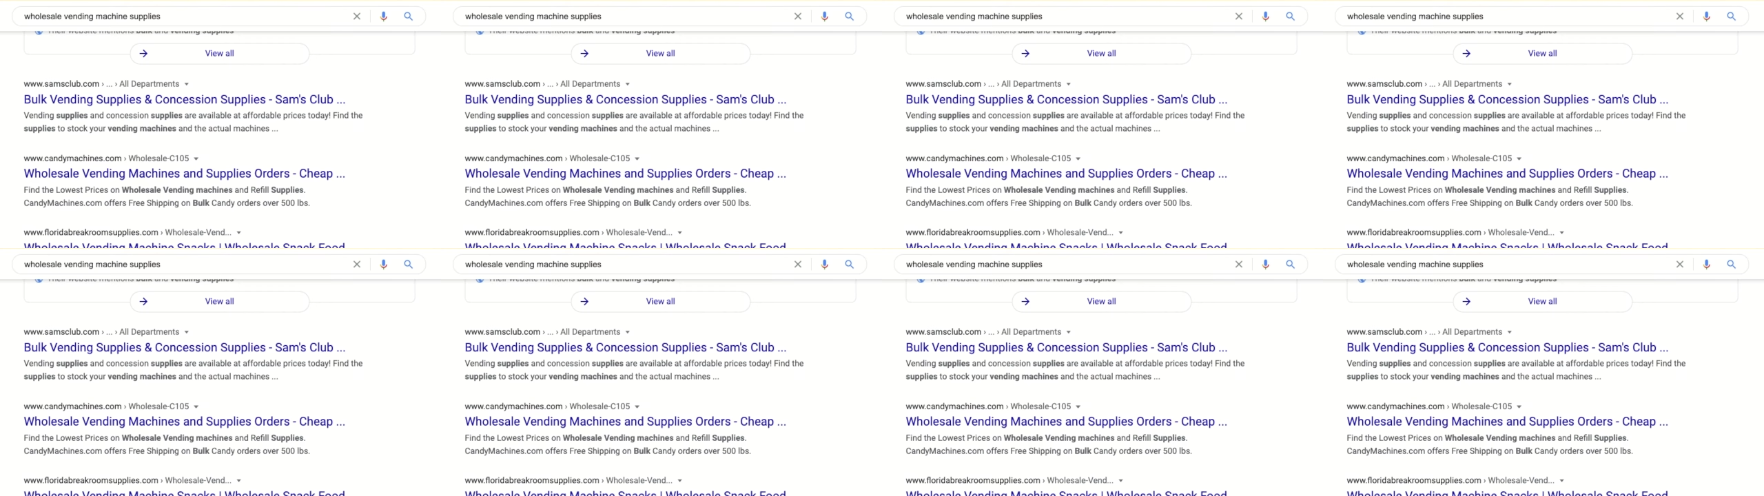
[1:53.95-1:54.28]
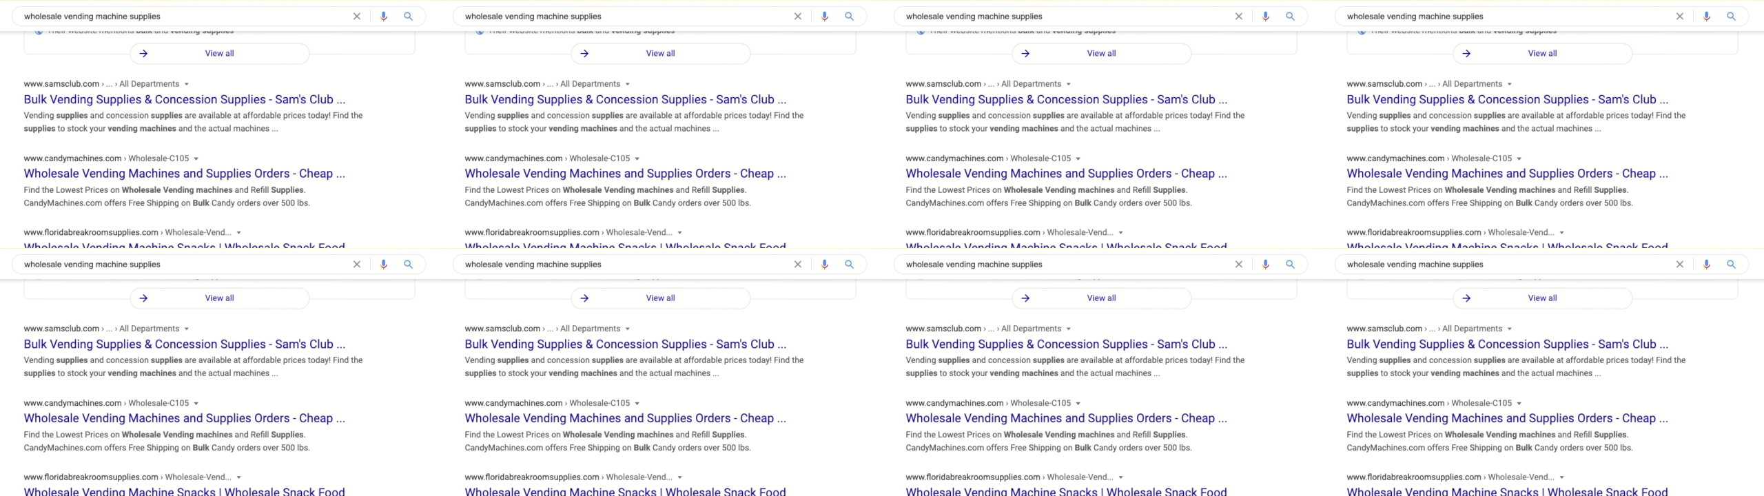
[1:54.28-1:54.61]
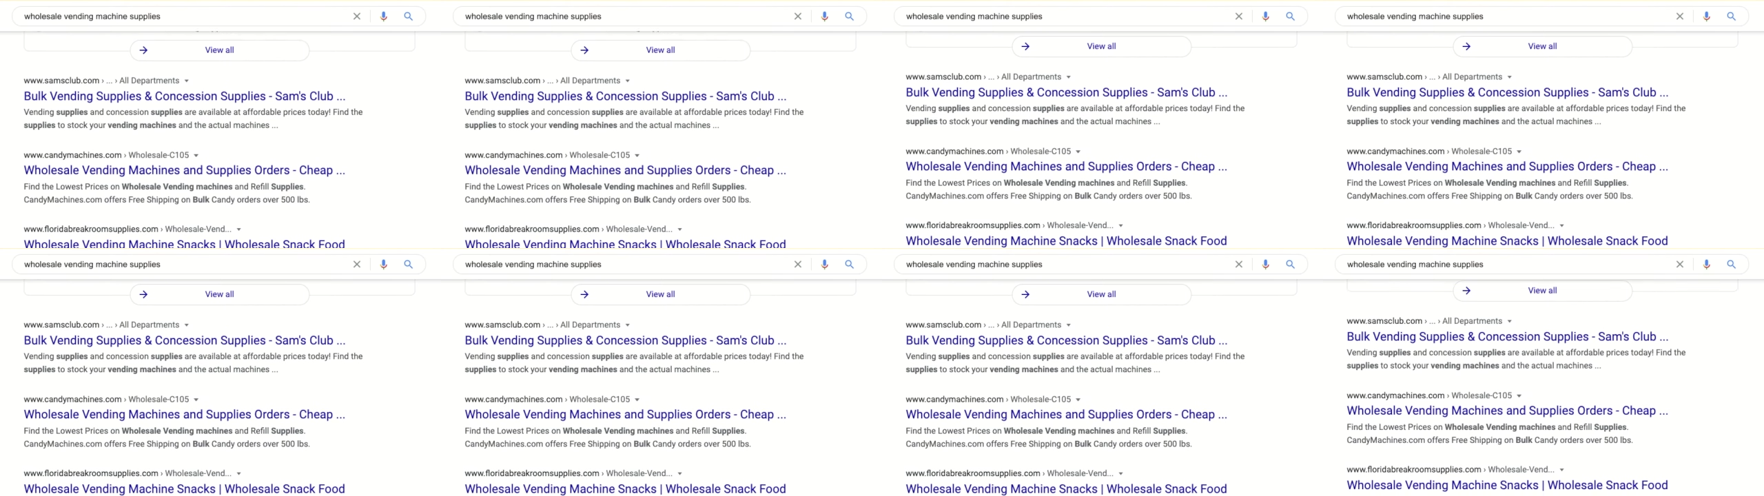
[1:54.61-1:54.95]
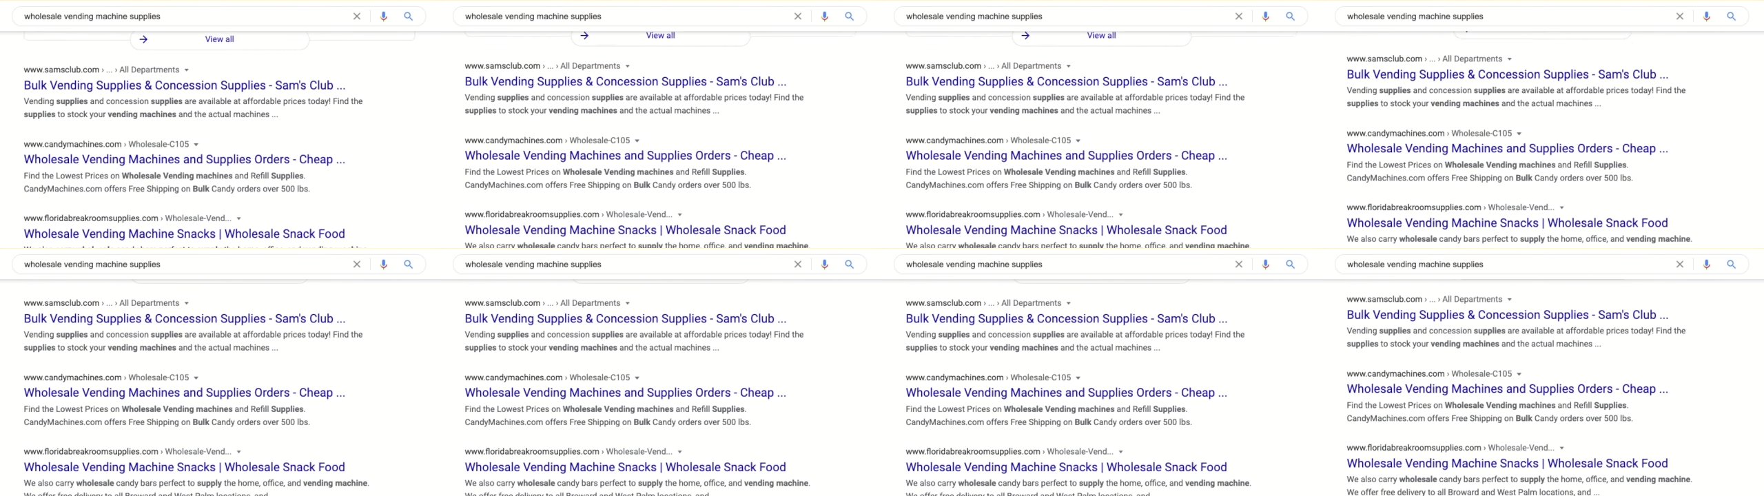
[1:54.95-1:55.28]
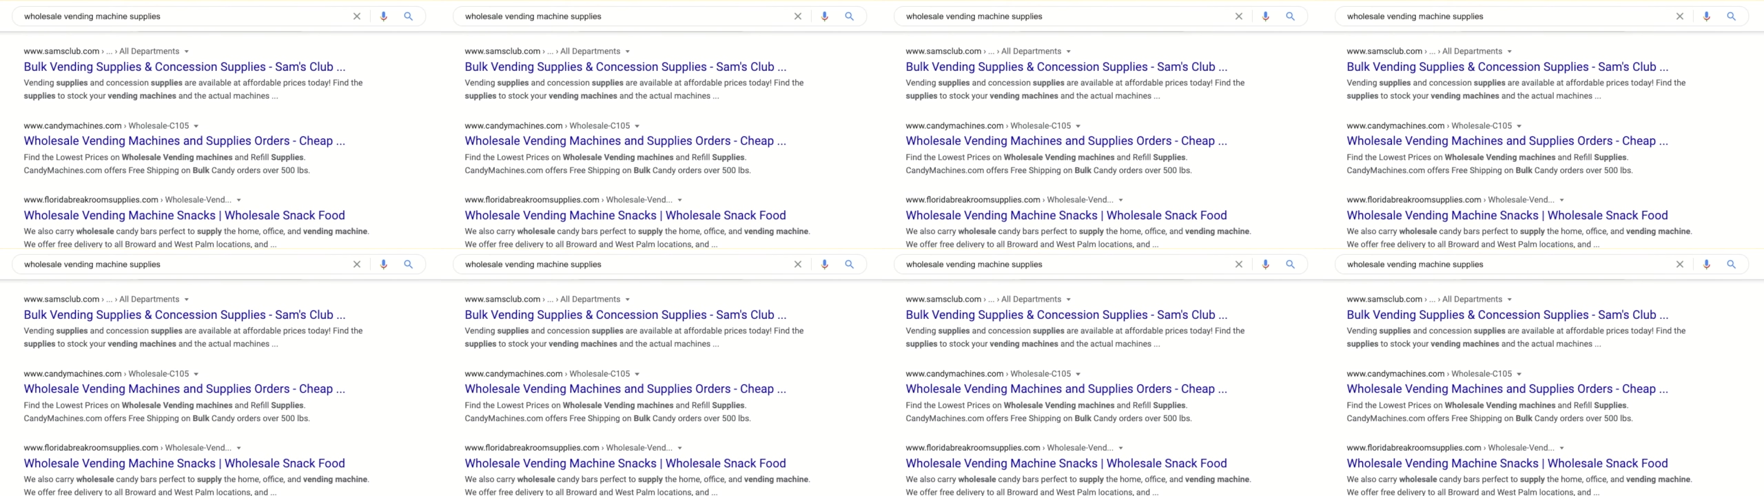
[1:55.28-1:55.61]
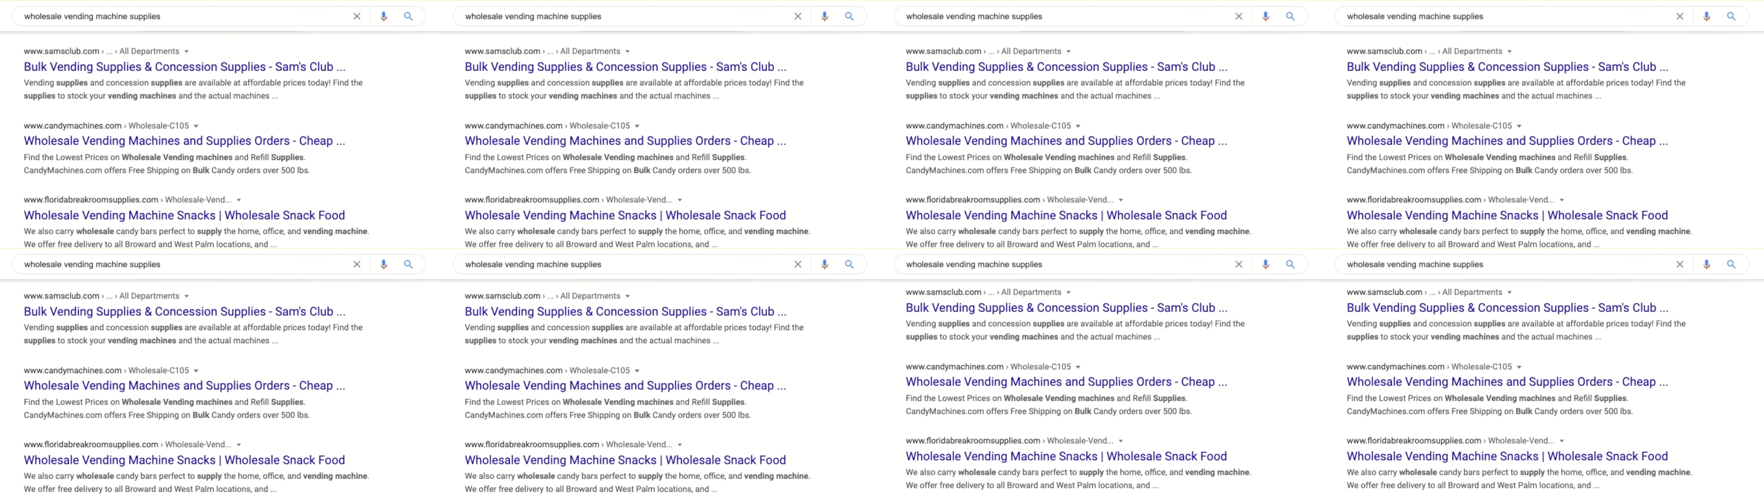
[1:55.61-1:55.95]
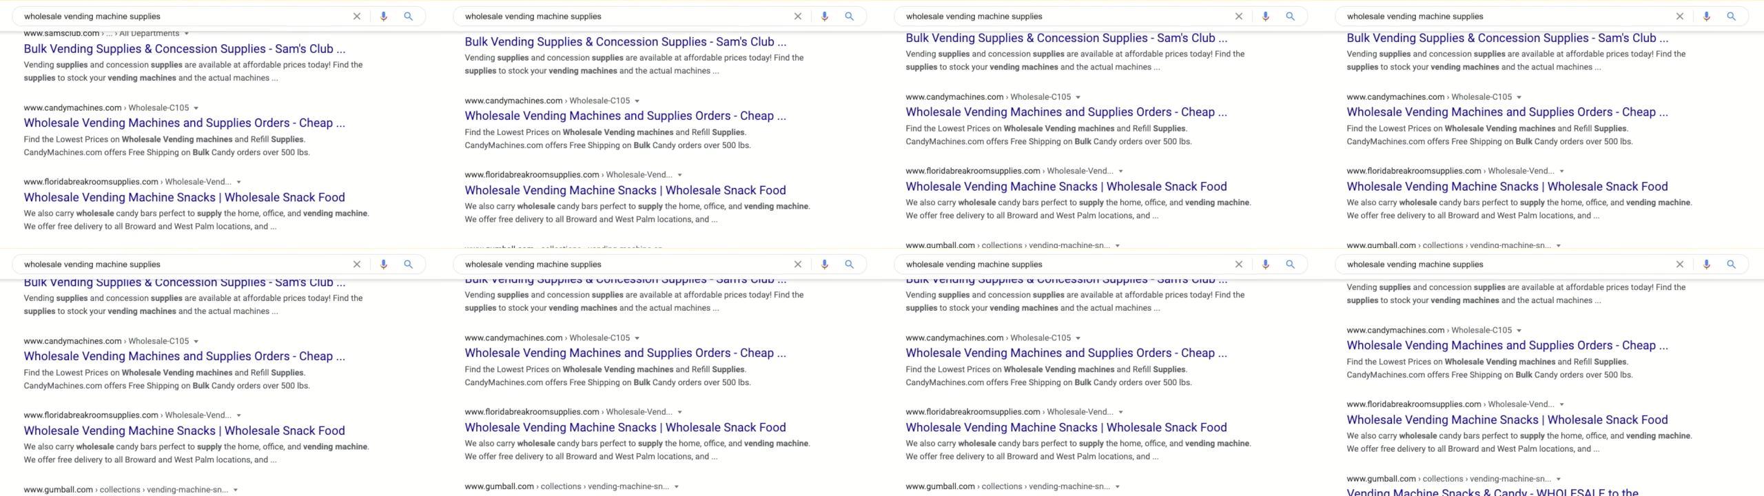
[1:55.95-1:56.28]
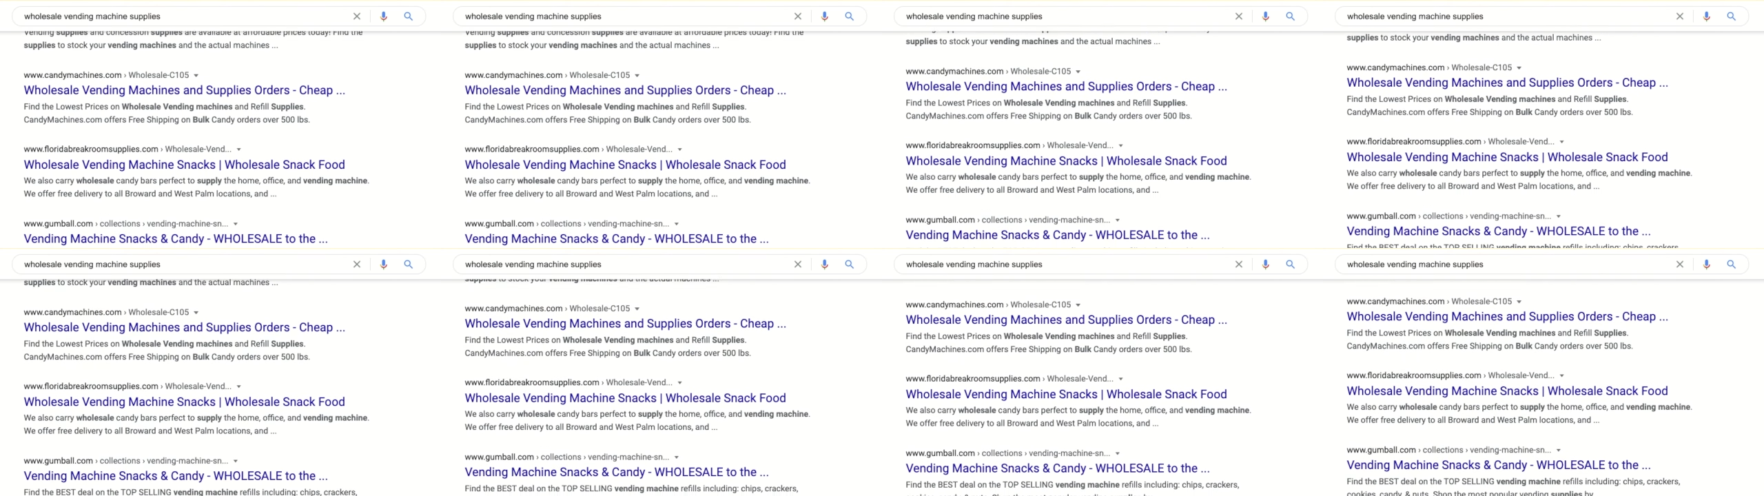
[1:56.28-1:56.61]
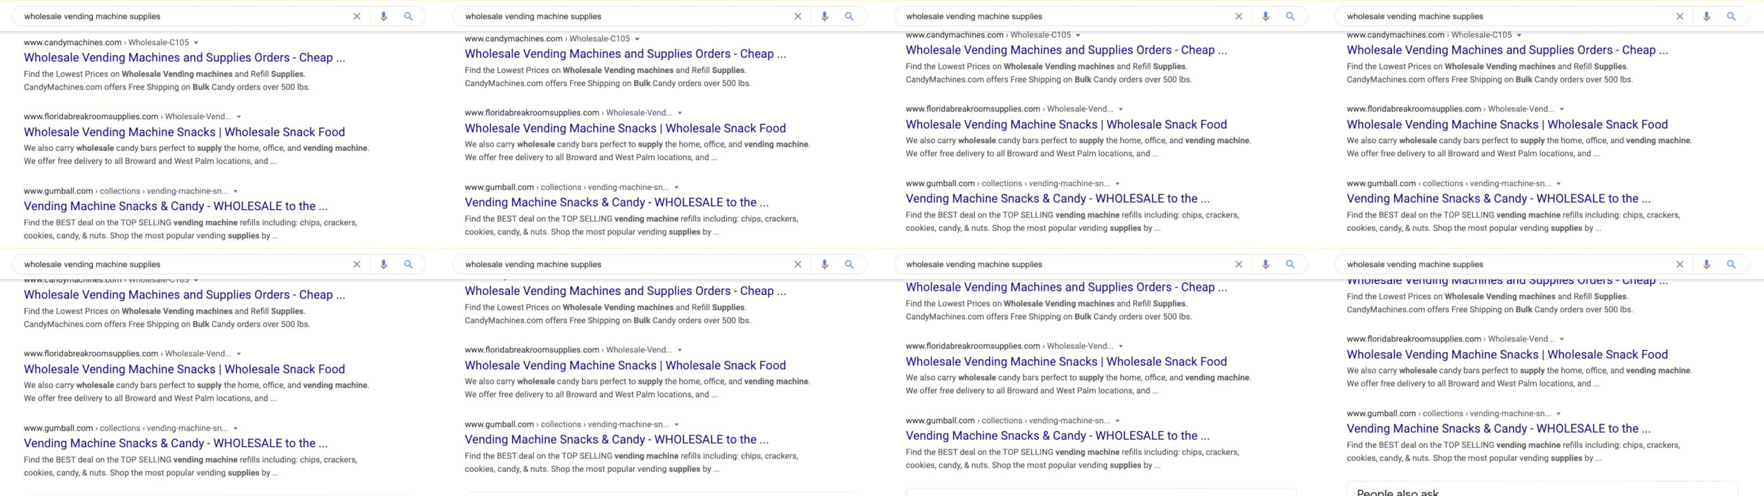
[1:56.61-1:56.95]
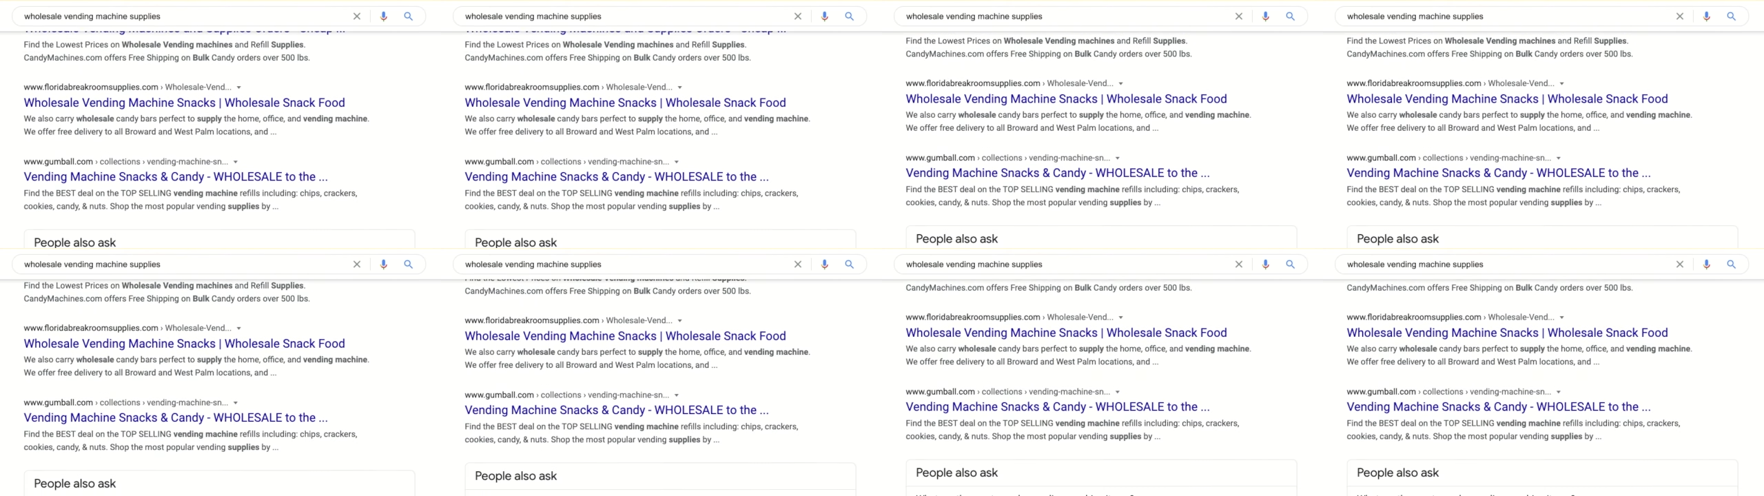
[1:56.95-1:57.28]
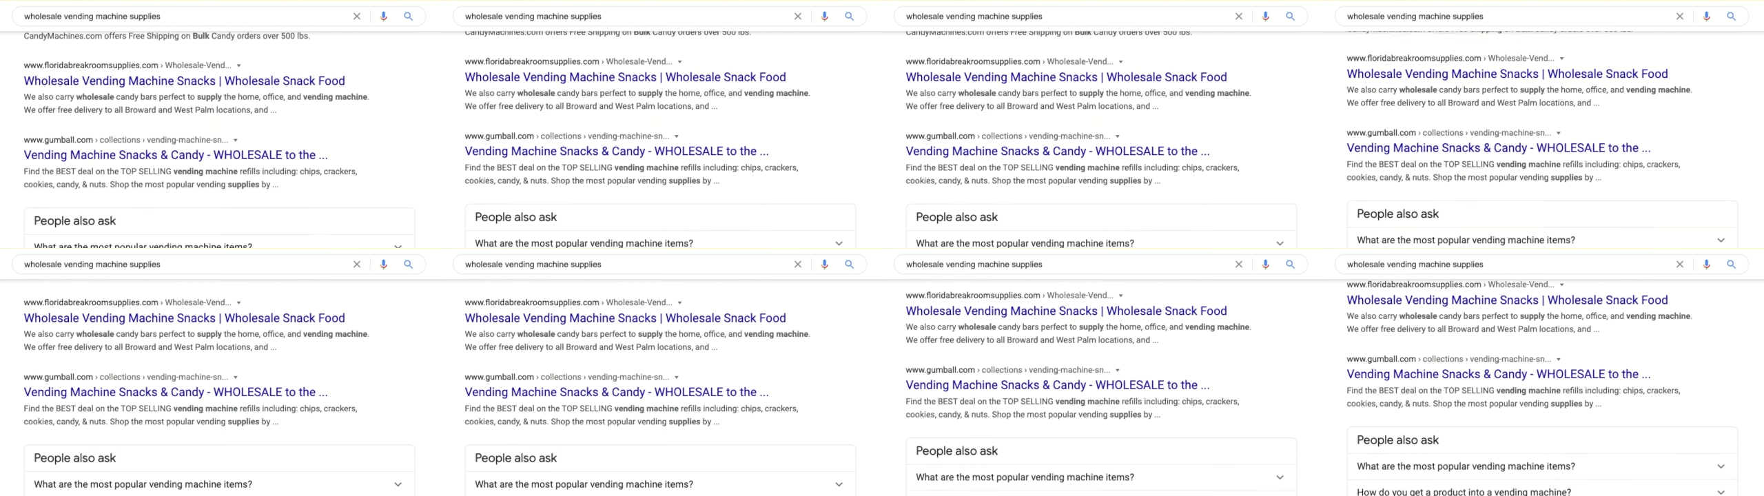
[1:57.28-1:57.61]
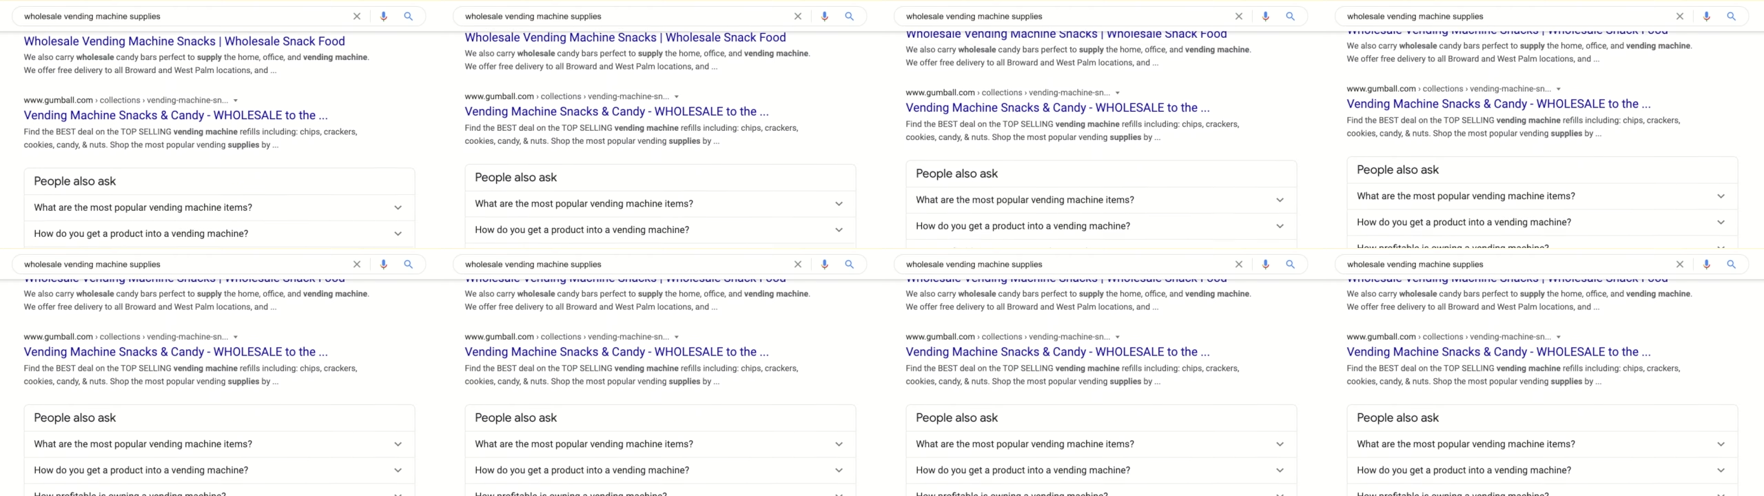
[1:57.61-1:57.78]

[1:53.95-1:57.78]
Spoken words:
Nobody's mouth can be seen.